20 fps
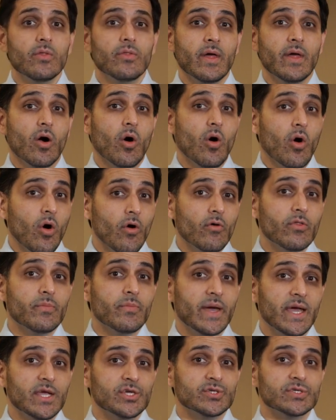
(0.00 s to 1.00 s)
the, all the
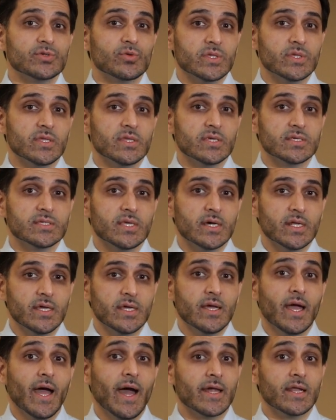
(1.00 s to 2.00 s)
patients within the study
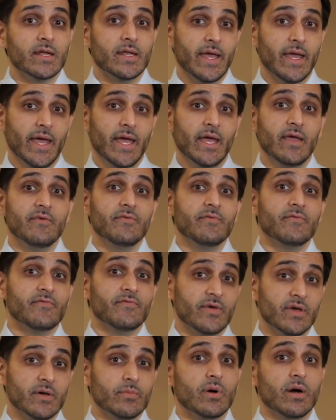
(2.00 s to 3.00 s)
had an
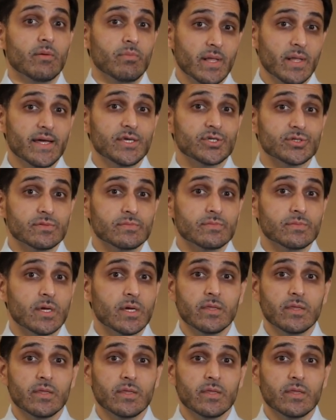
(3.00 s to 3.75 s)
AFib ablation.